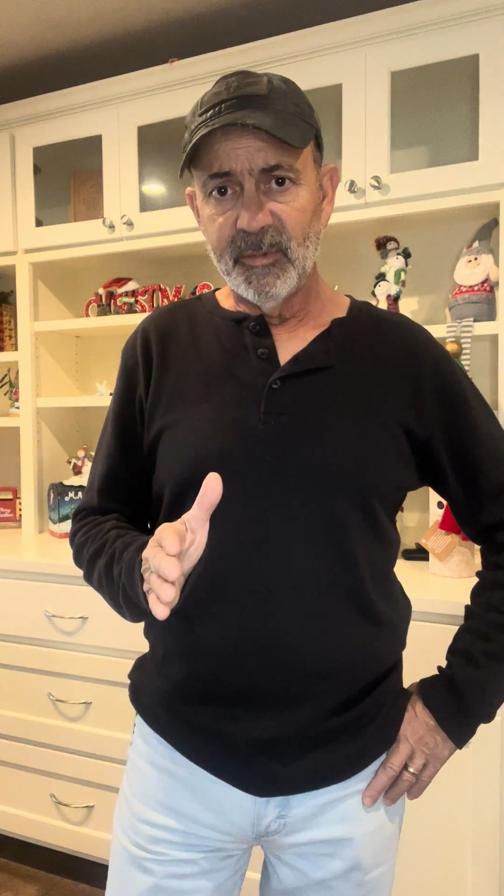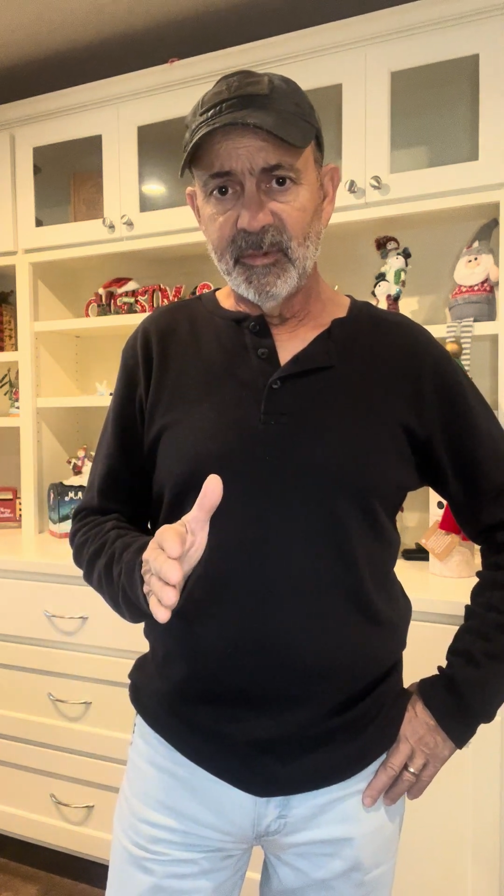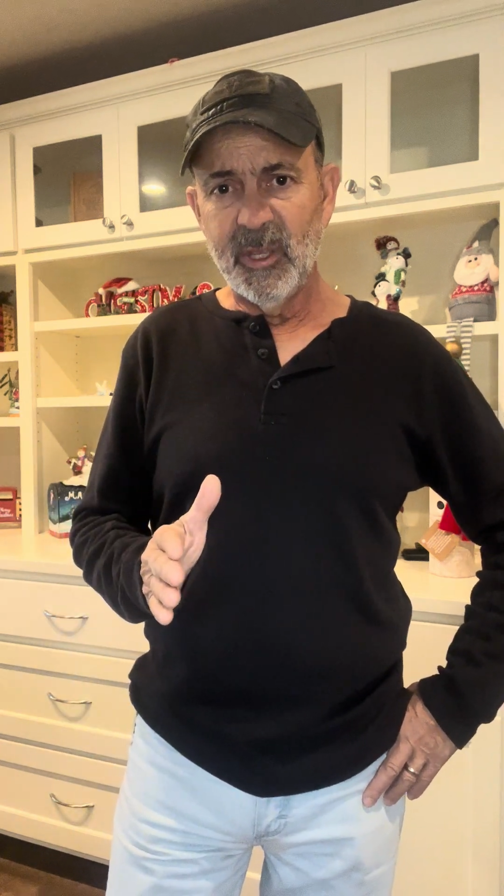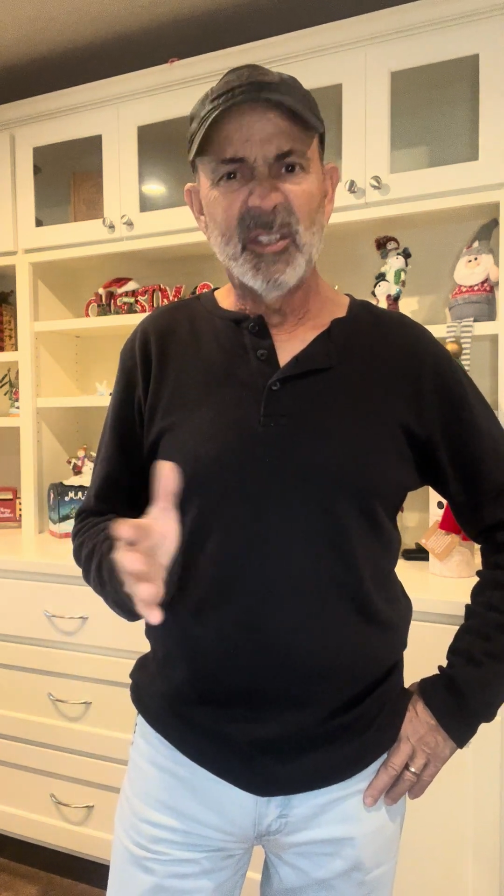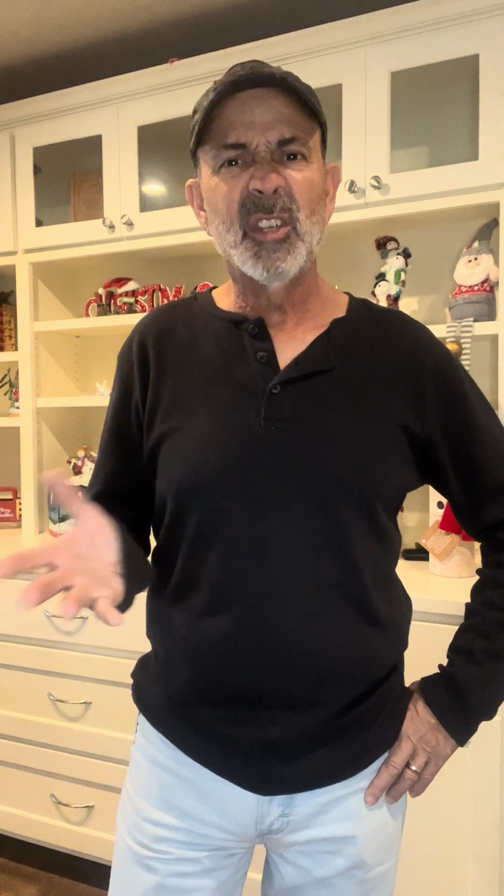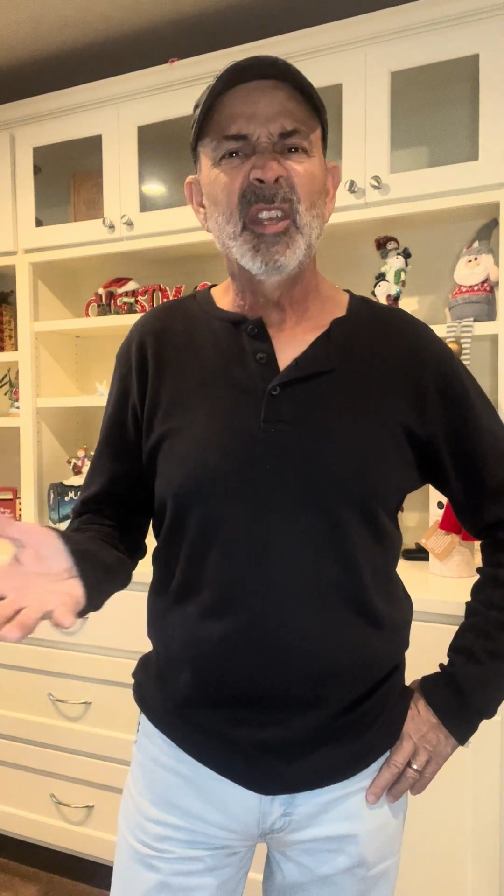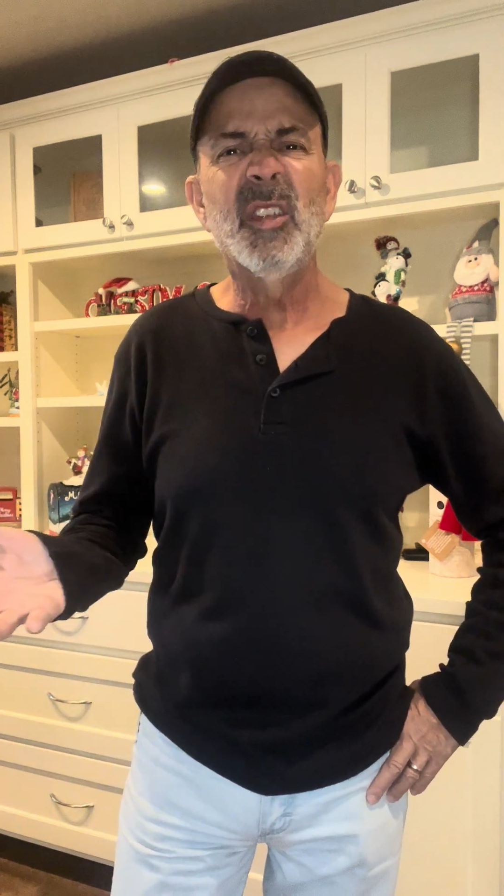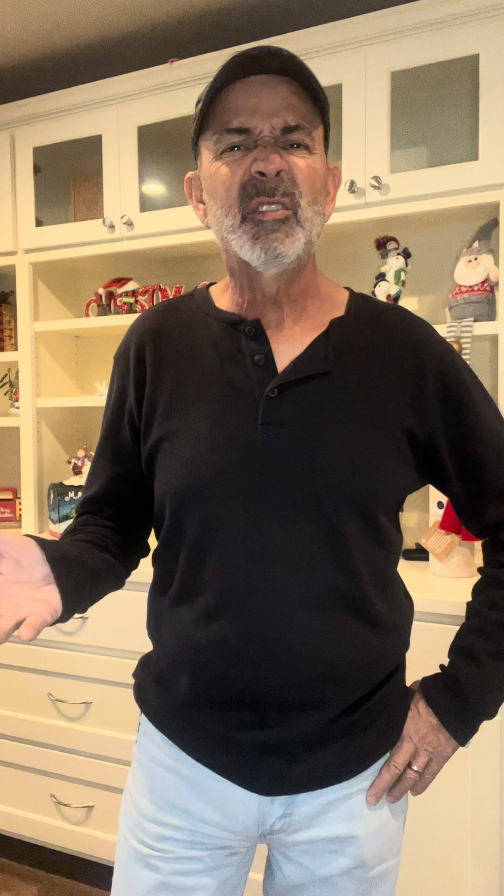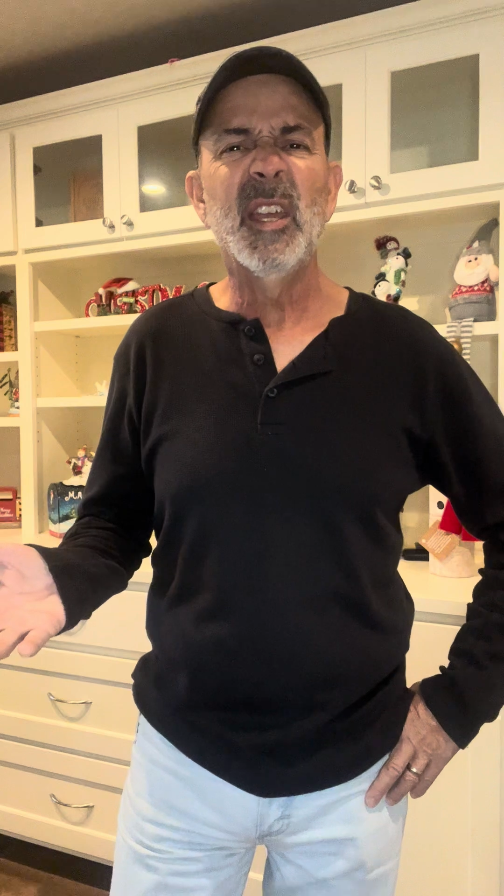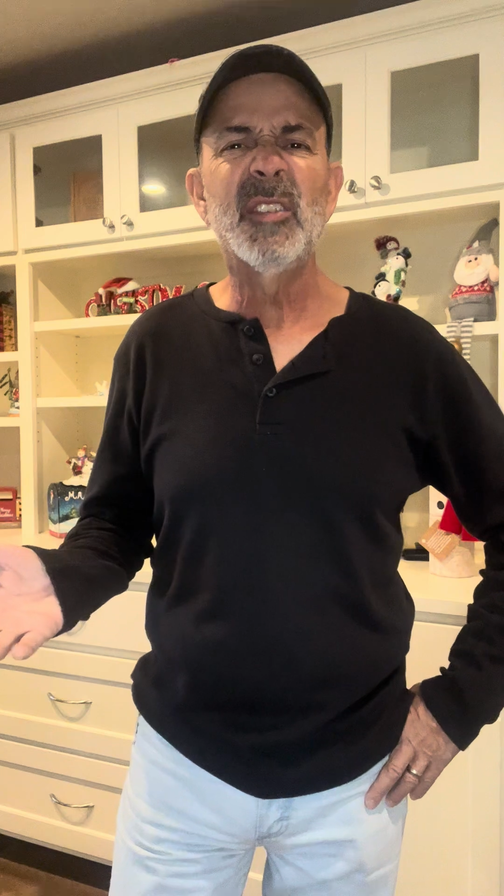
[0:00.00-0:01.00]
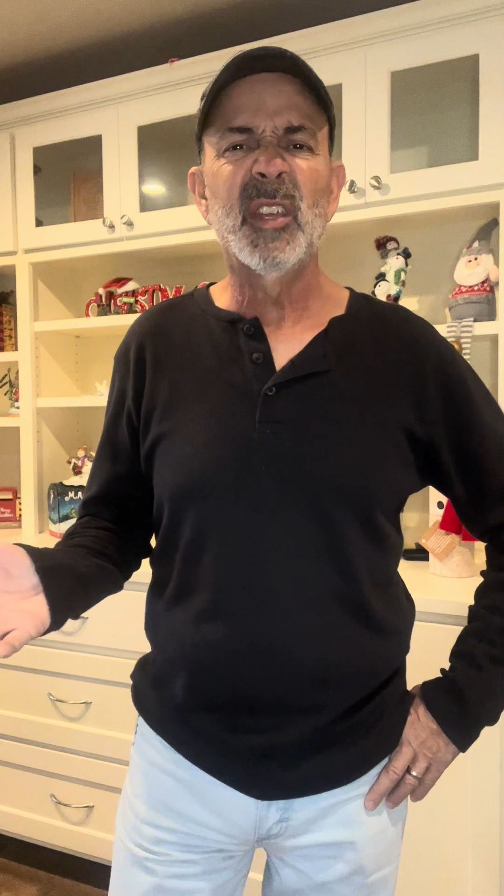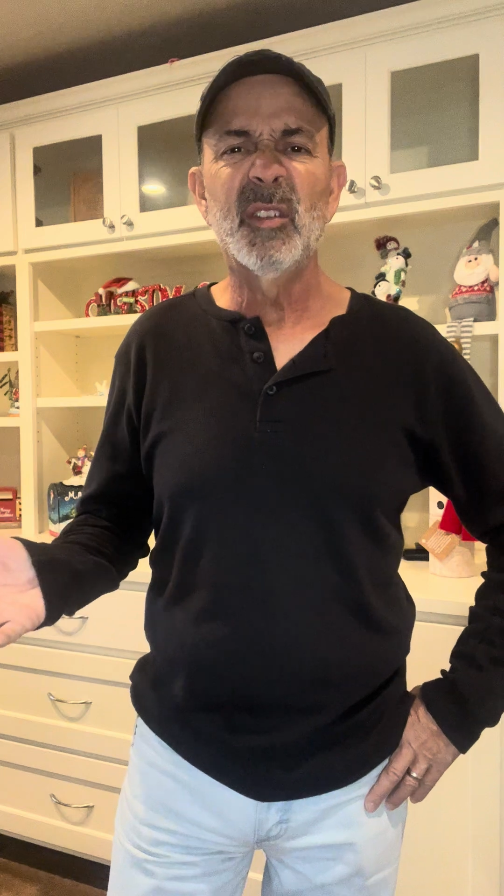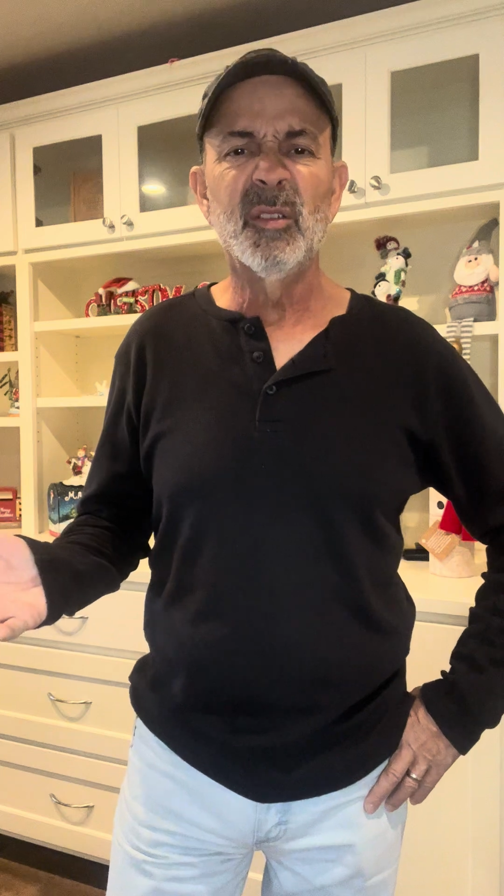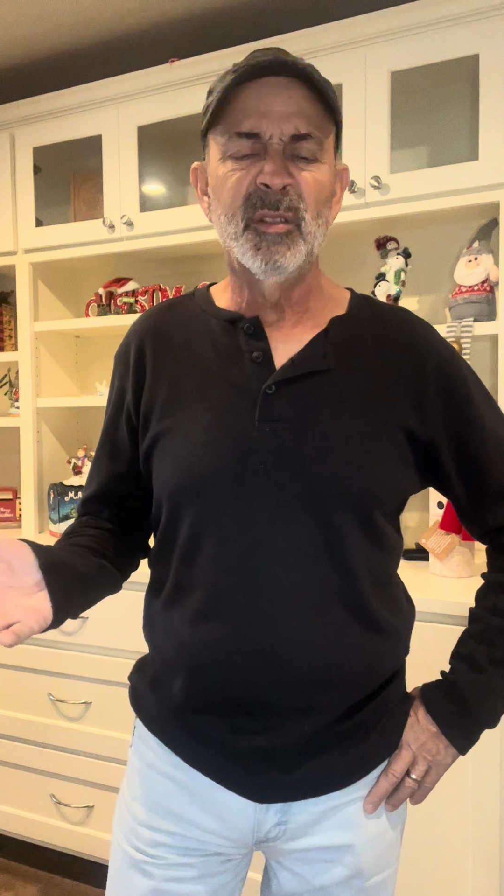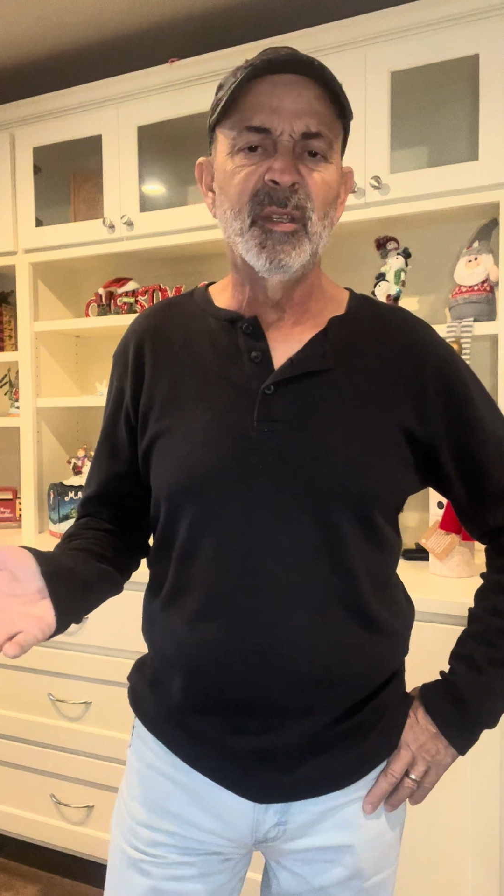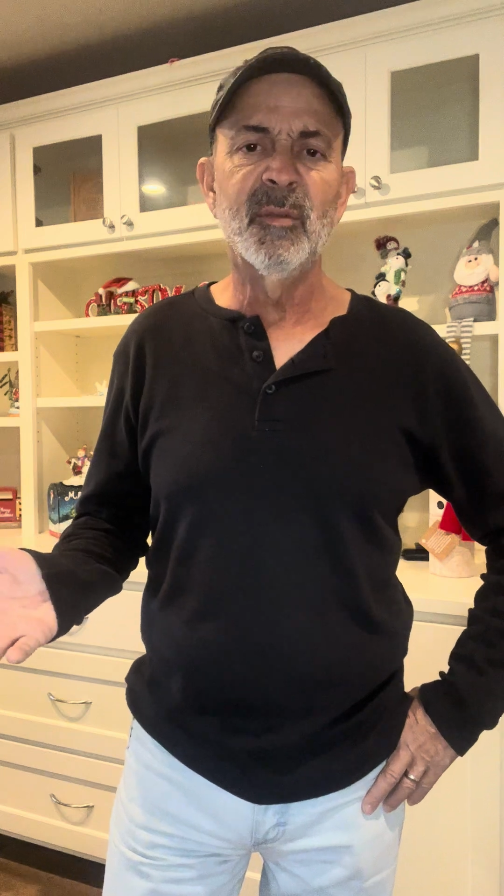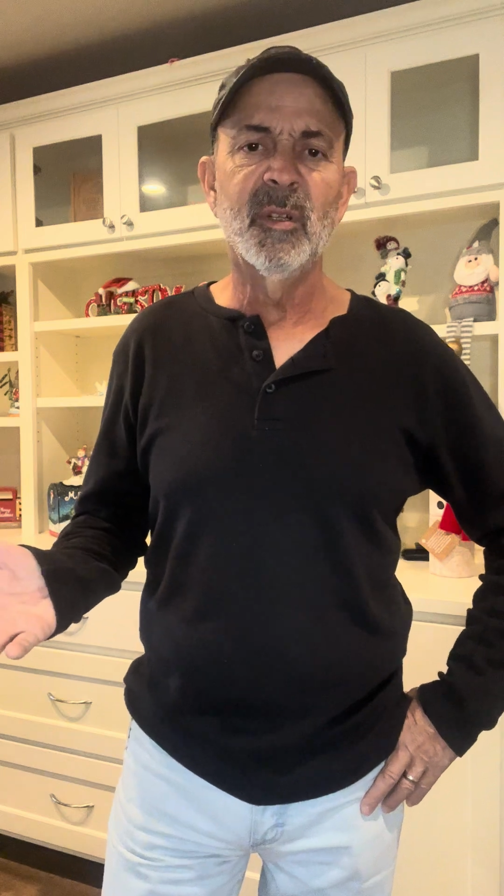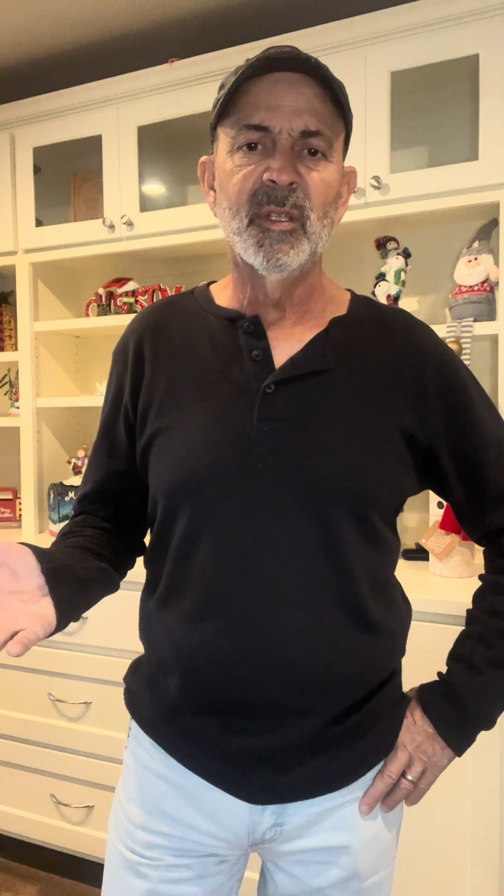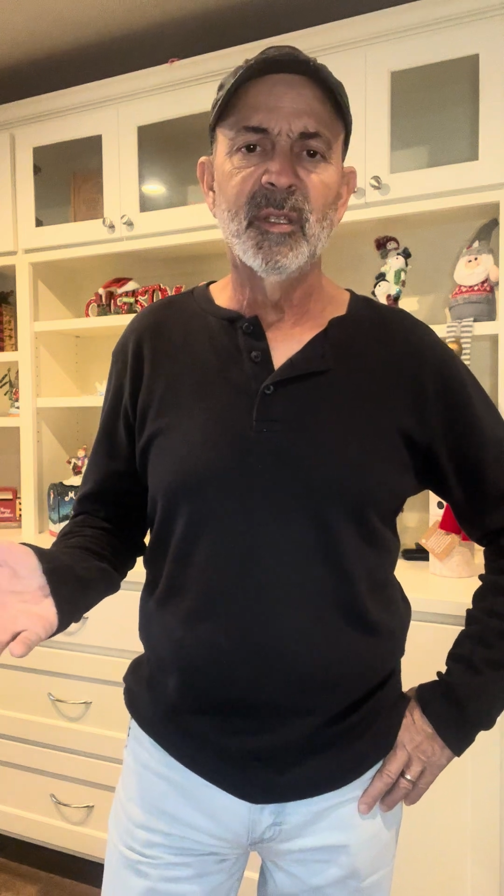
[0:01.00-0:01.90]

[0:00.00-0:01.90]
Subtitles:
it doesn't taste that good anyway.